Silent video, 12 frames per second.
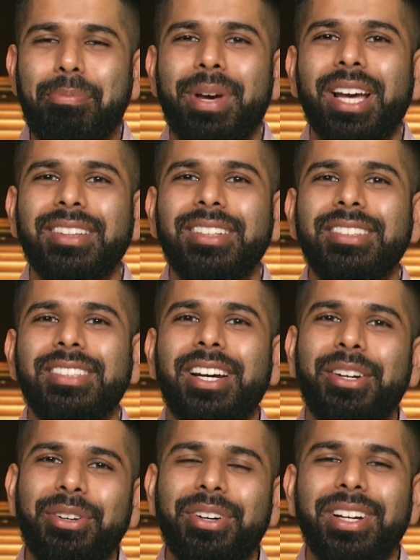
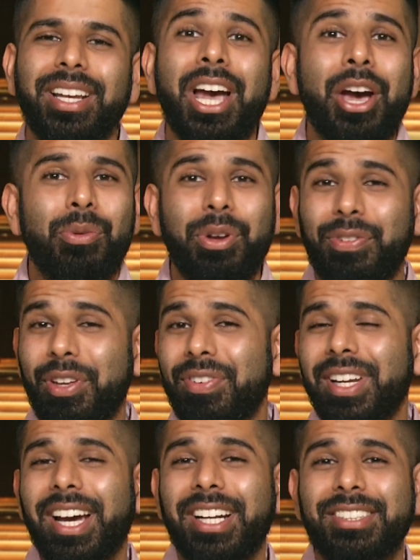bethel.org. We've
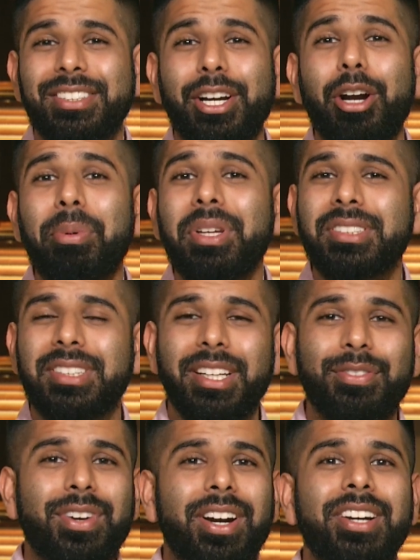even got a Starbucks
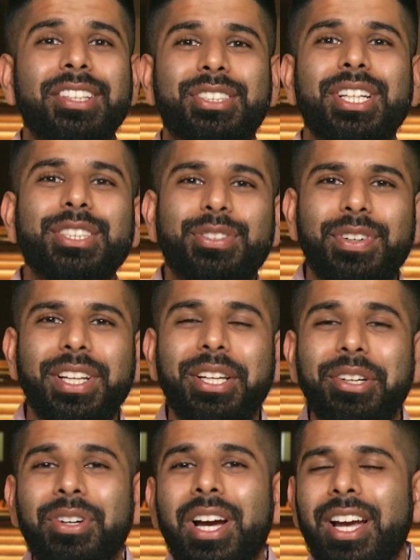gift card just for
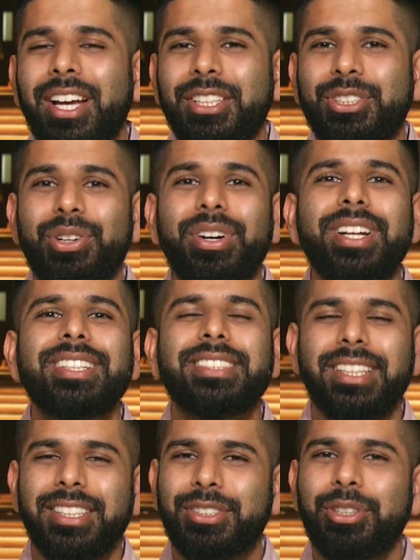you. Join us
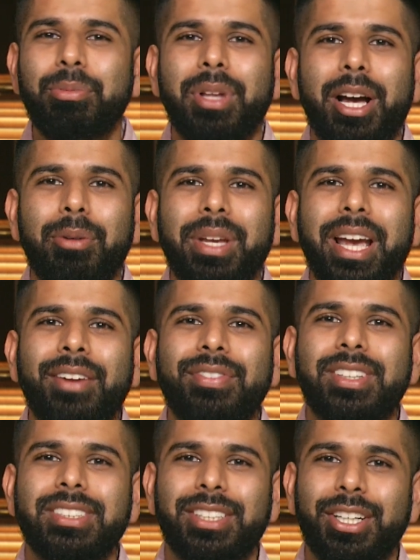in the Zoom lobby
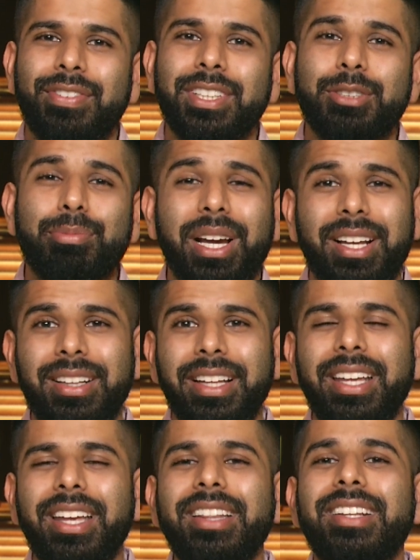after service by
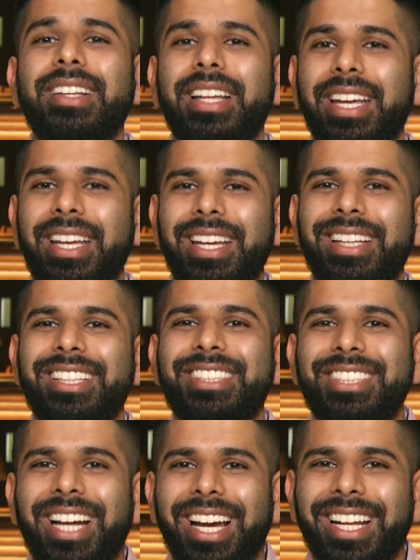clicking the link in the
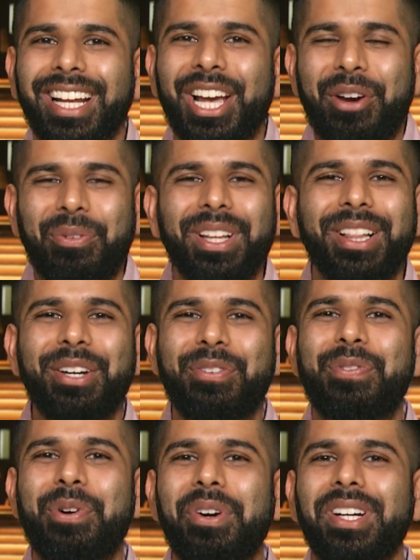chat. We look
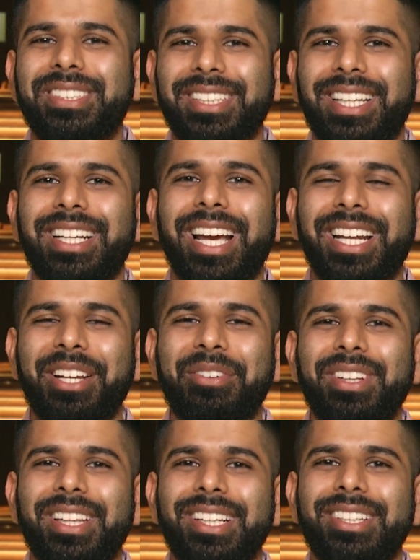forward to connecting
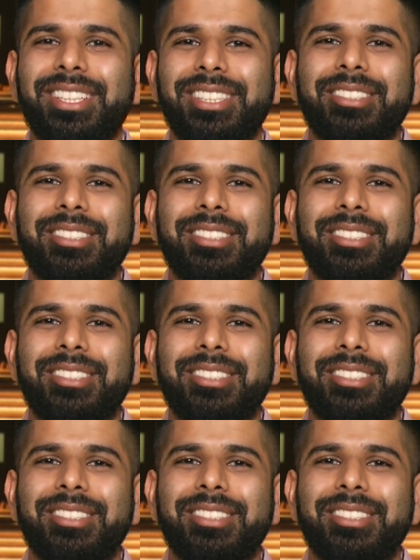with you.